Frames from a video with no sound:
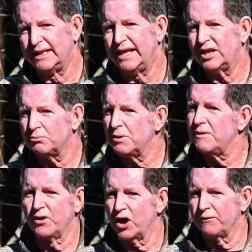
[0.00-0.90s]
It can
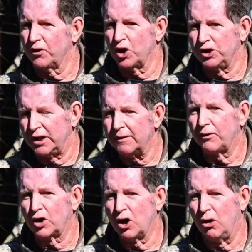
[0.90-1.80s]
be very, very
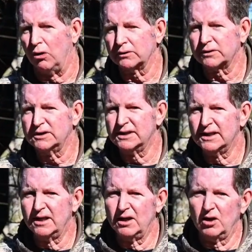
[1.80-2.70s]
difficult.
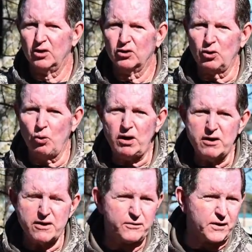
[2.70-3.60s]
So what
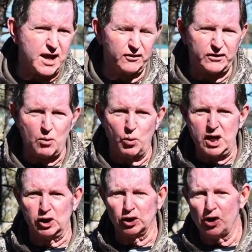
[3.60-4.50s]
are the things that
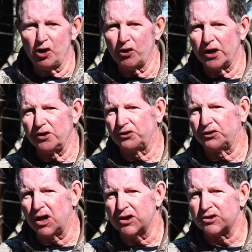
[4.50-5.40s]
we learn in
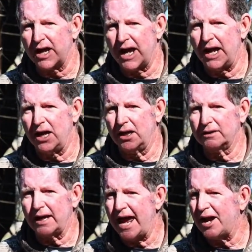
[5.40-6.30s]
such a
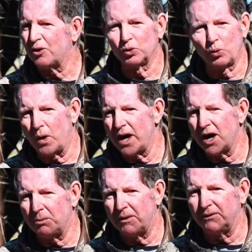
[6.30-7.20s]
tangled
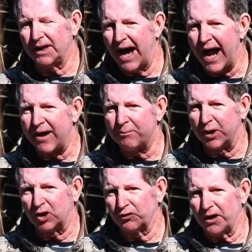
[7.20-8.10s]
web of life?
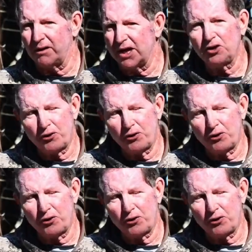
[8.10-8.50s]
Because there is